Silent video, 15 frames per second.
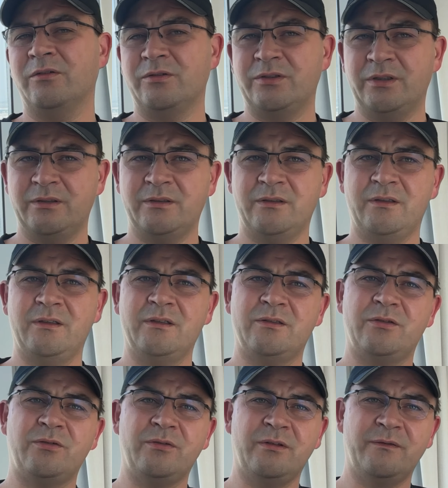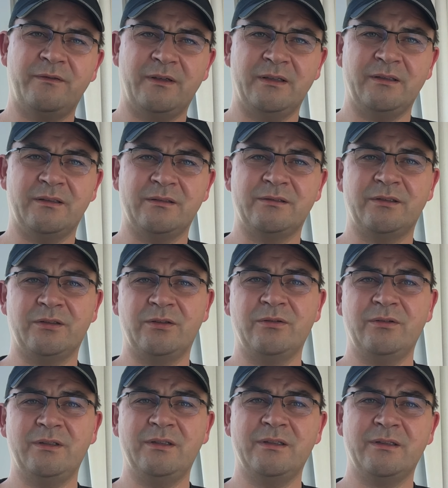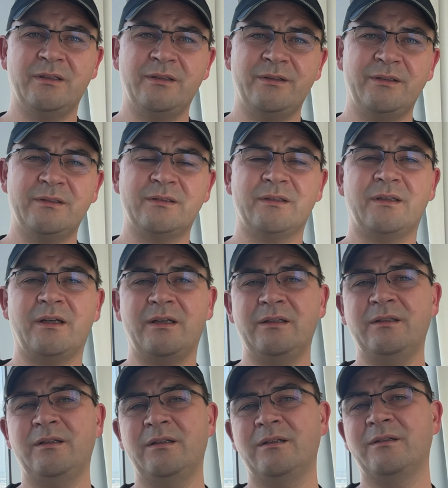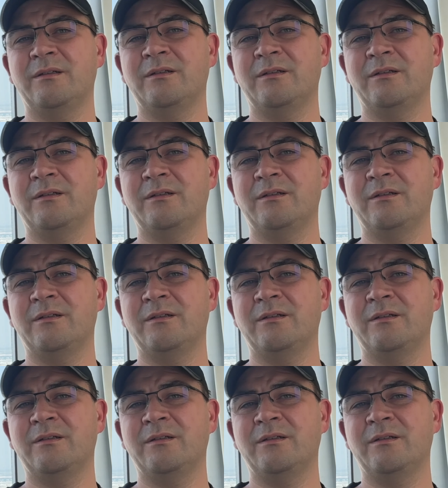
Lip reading: you're generally through the final security clearance and